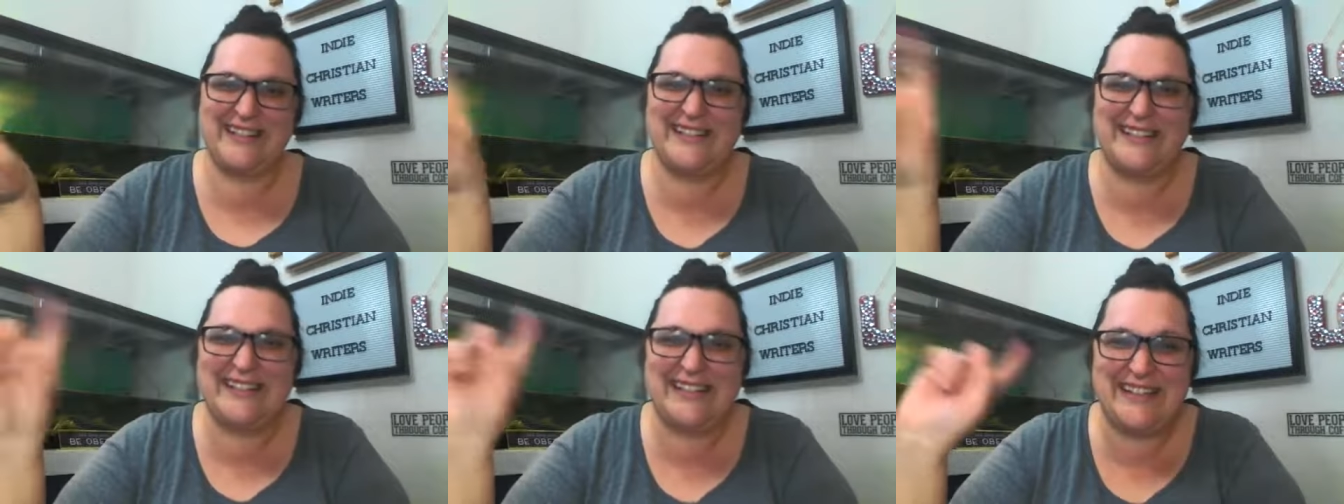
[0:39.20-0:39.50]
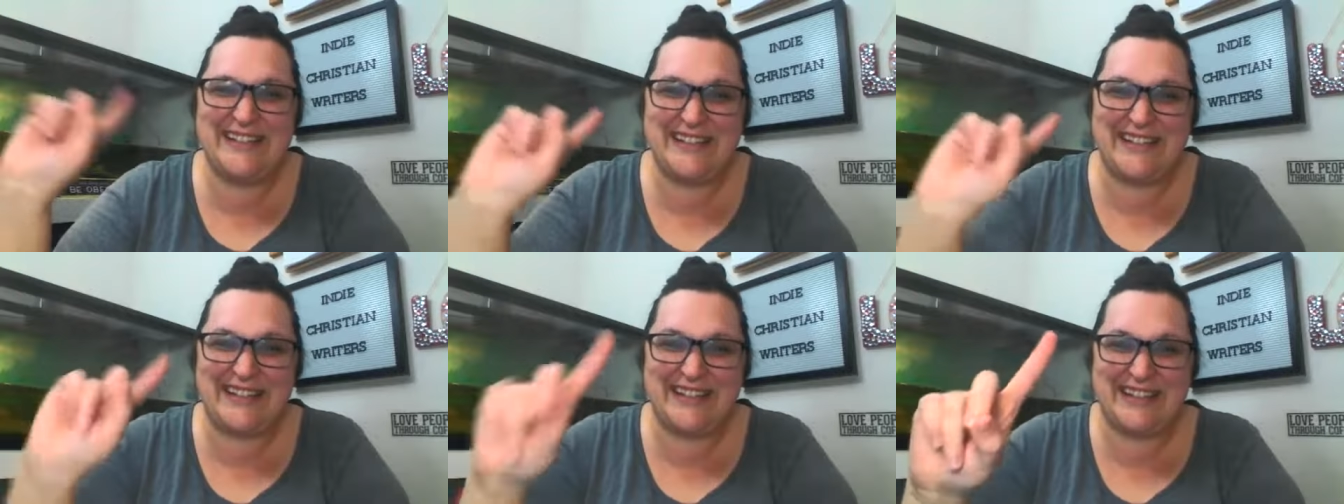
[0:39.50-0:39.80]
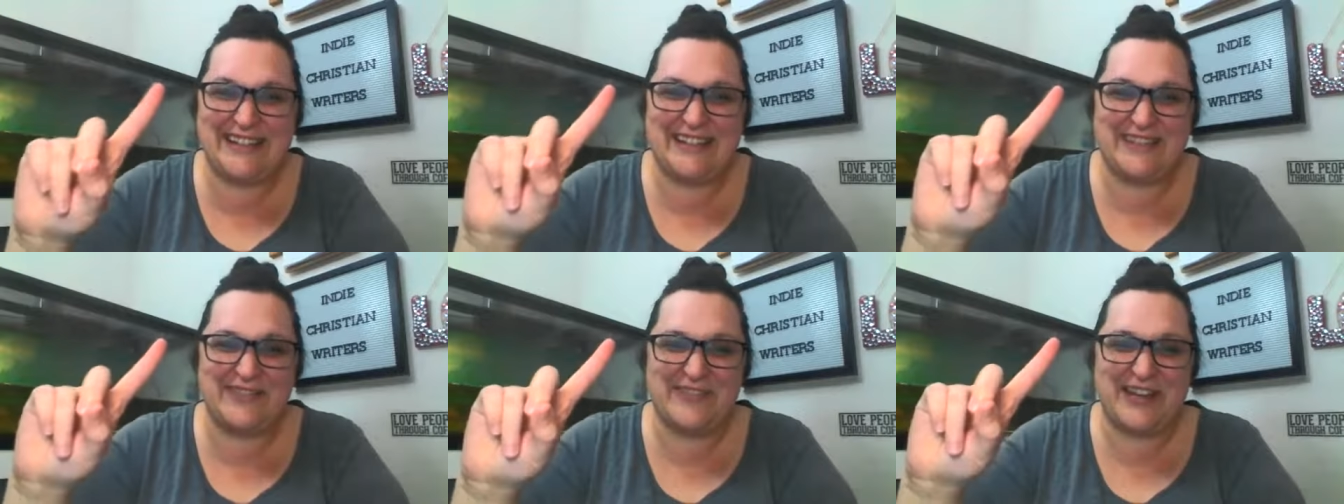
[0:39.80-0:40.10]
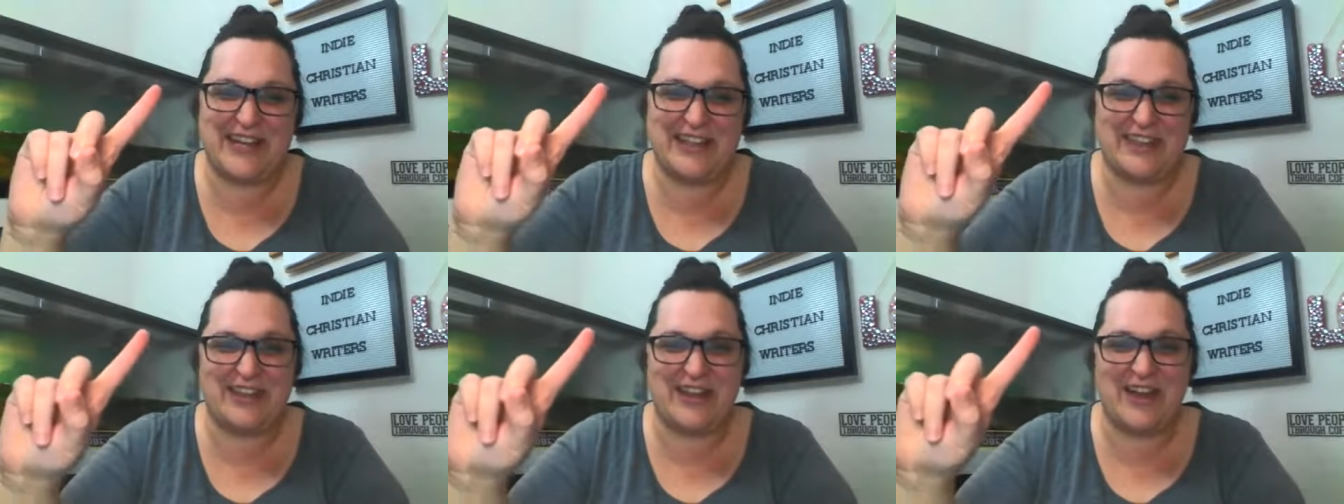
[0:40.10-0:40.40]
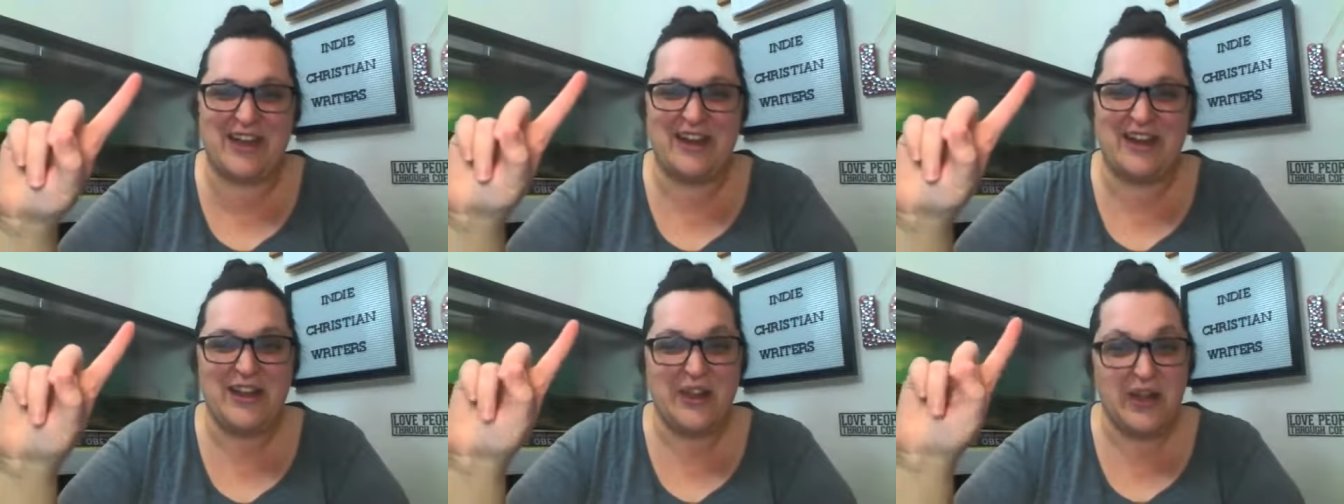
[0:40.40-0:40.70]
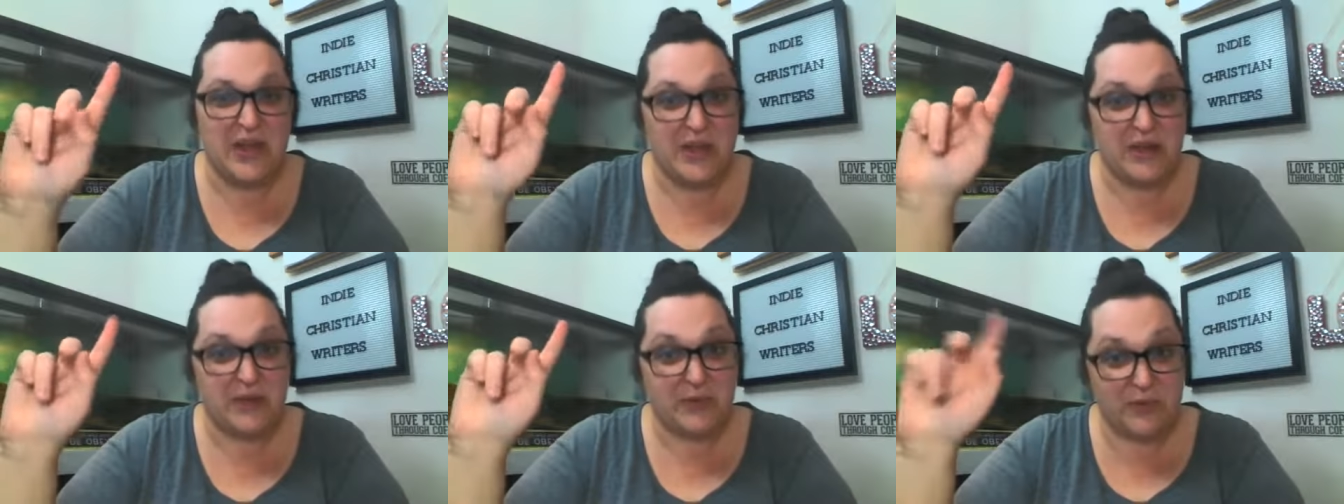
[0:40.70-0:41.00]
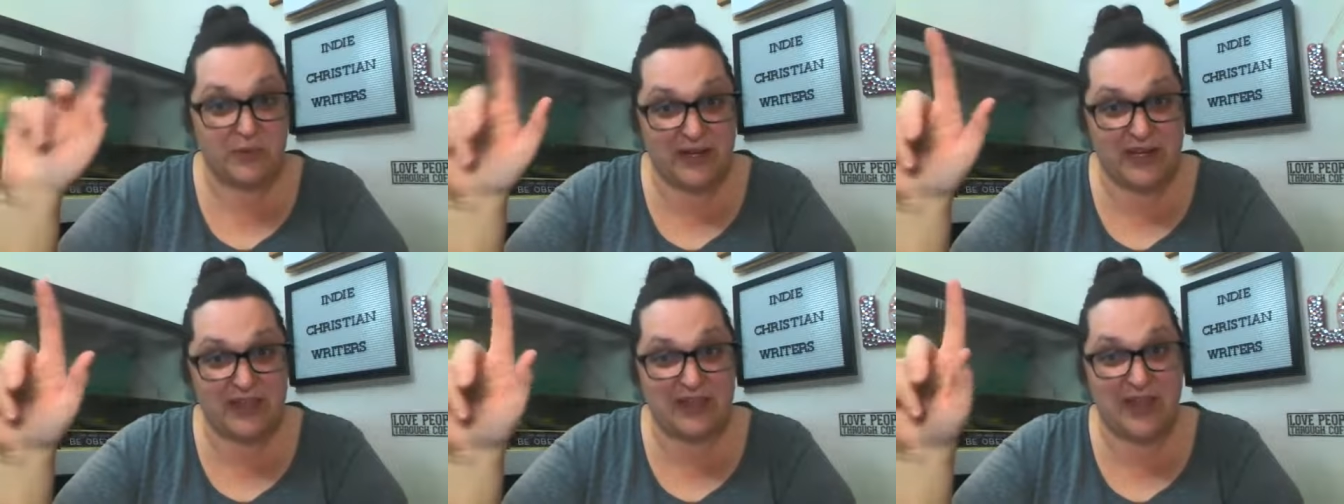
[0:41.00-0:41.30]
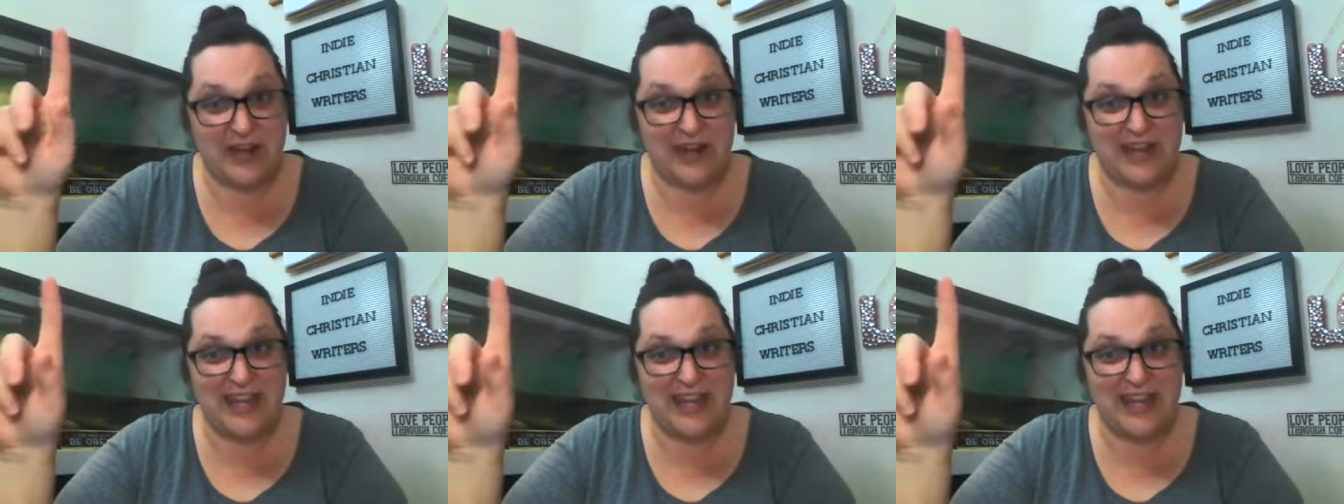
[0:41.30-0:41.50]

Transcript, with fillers: the readathon. Readathon